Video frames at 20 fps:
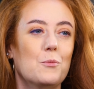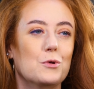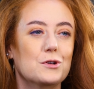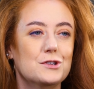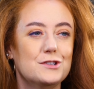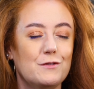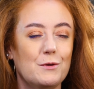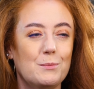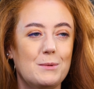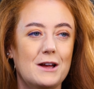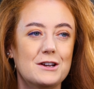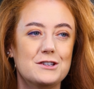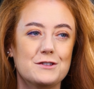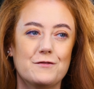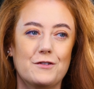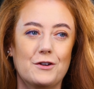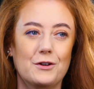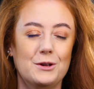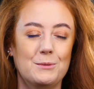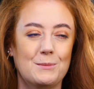Once you've applied
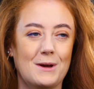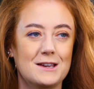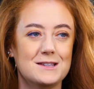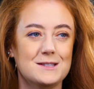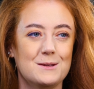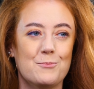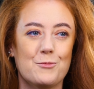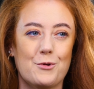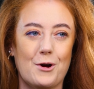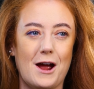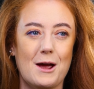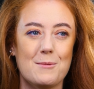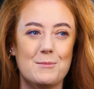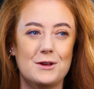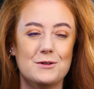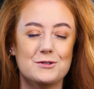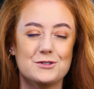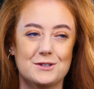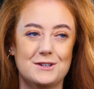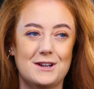a volumizing primer,
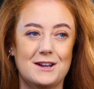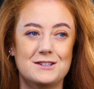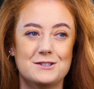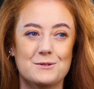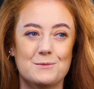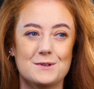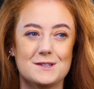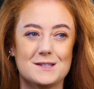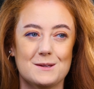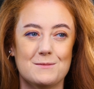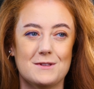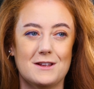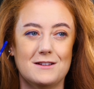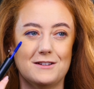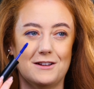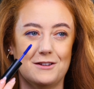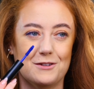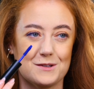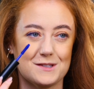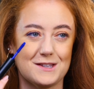you should end up with
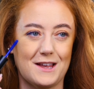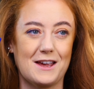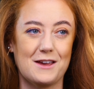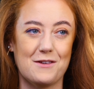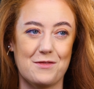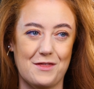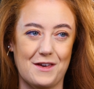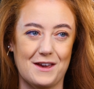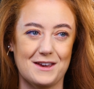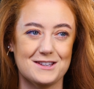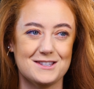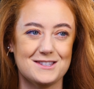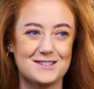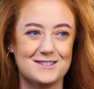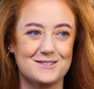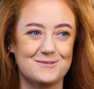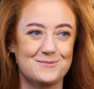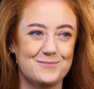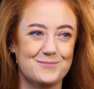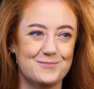something that looks like
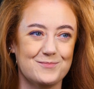this.